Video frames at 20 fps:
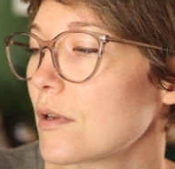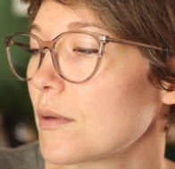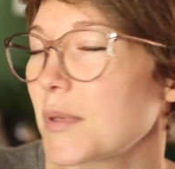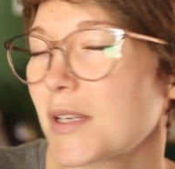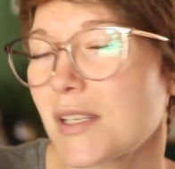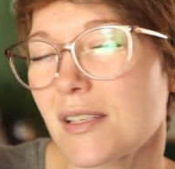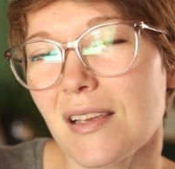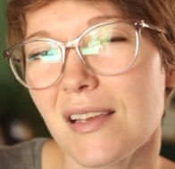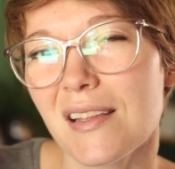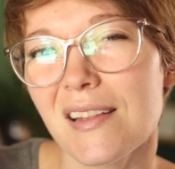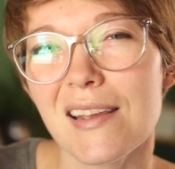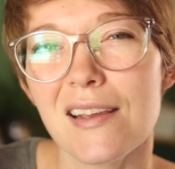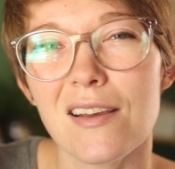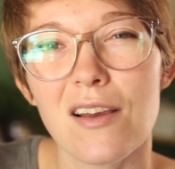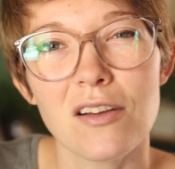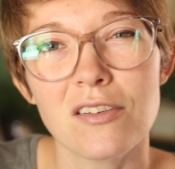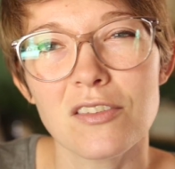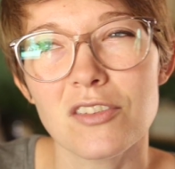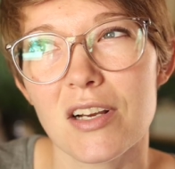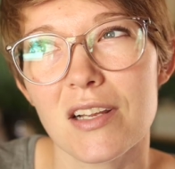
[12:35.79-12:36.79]
because I like
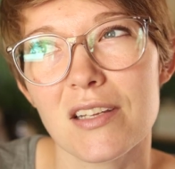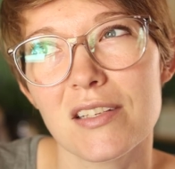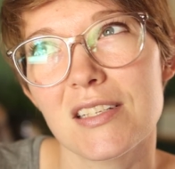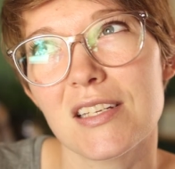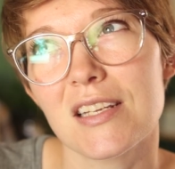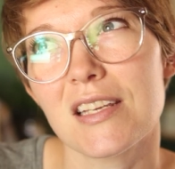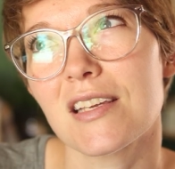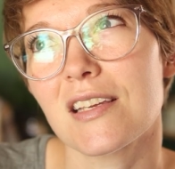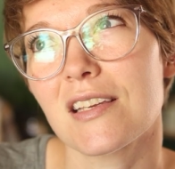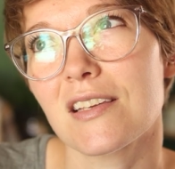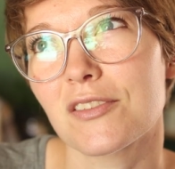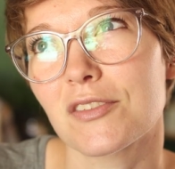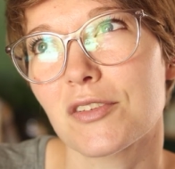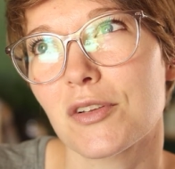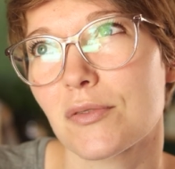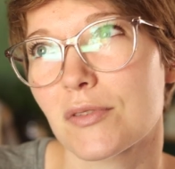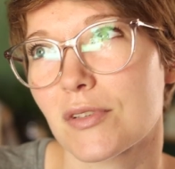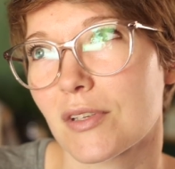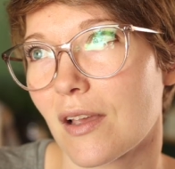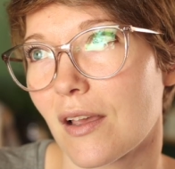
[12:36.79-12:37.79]
contrasty heels,
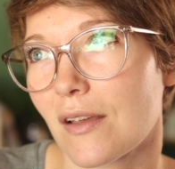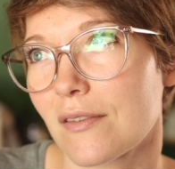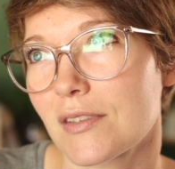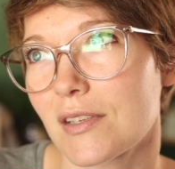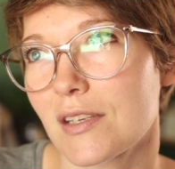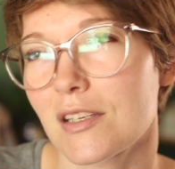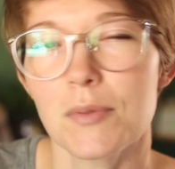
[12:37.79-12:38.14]
toes, and cuffs,